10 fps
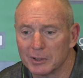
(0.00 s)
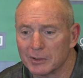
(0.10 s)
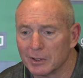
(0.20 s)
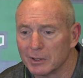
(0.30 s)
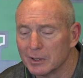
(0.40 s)

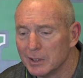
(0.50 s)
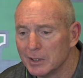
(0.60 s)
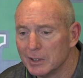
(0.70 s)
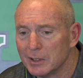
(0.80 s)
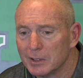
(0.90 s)
But uh,
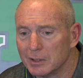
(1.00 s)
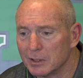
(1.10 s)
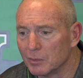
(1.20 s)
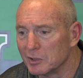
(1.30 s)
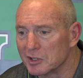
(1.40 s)

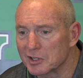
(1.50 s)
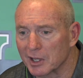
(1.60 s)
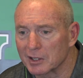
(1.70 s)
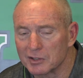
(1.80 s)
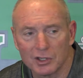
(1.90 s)
you know, we just
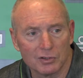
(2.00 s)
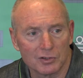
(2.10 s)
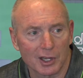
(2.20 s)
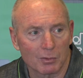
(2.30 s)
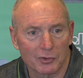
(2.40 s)
got to continue
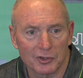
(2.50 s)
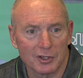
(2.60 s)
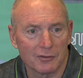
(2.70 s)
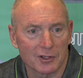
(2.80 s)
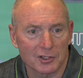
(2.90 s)
to take what the
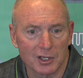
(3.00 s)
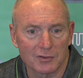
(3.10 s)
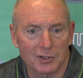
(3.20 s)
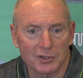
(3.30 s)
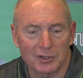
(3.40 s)
defense
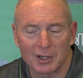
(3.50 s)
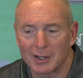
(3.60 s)
gives us.